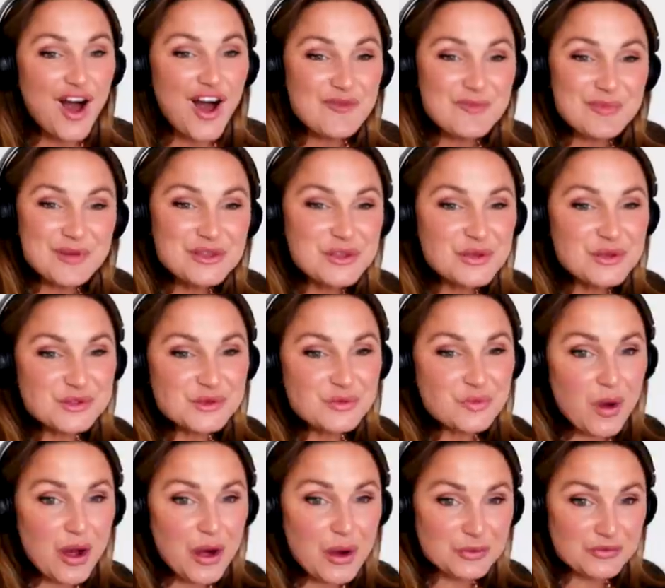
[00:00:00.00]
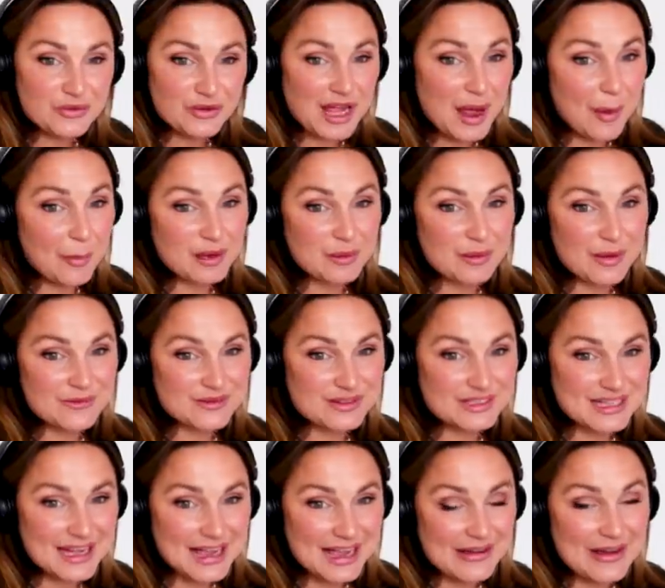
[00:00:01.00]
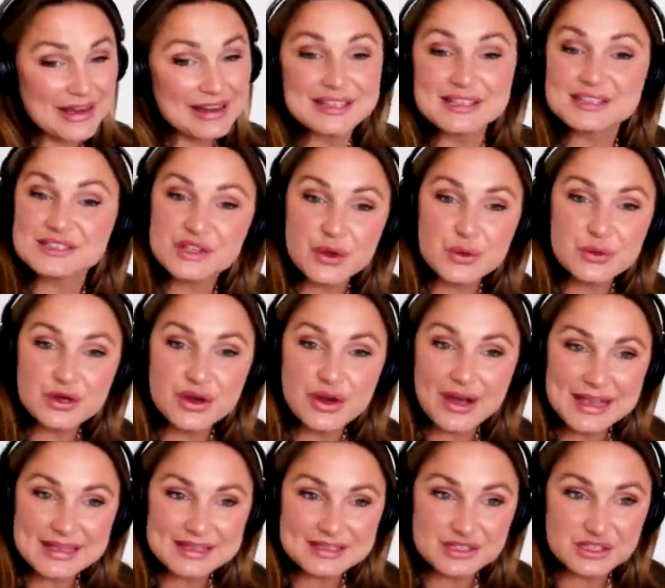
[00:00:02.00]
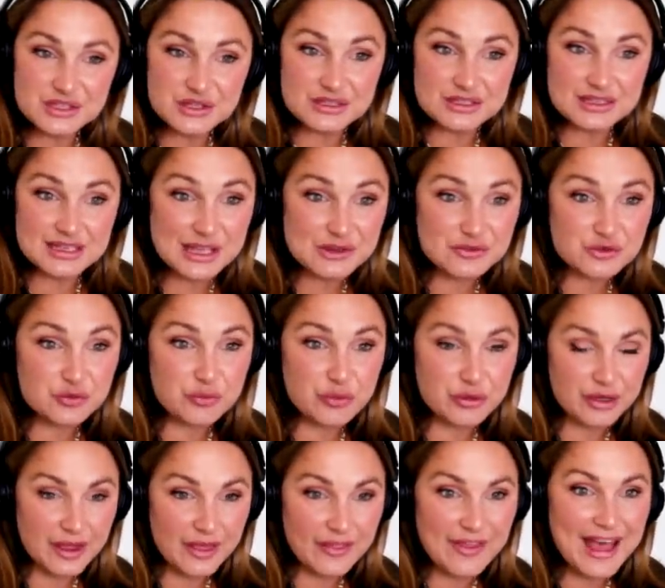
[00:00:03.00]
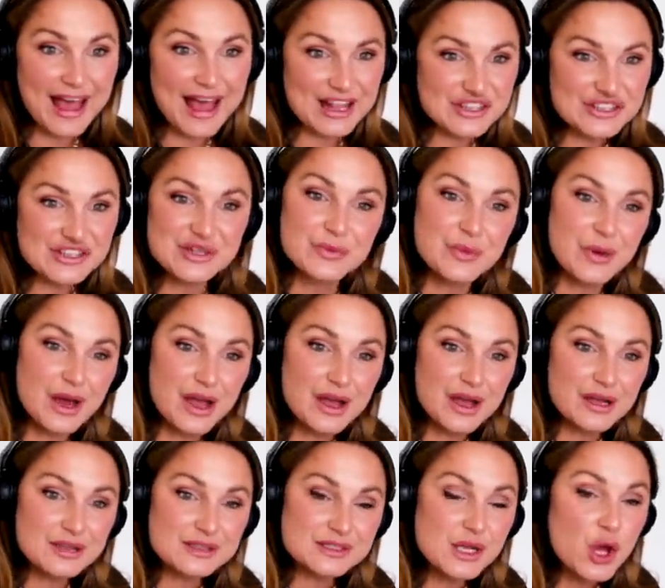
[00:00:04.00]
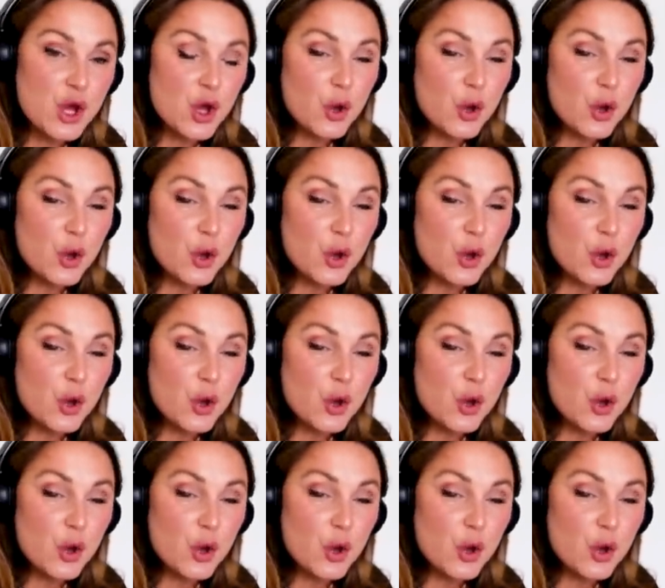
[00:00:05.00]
I've been using Wild for a couple of months now, and it's so nice to use a natural product that actually works.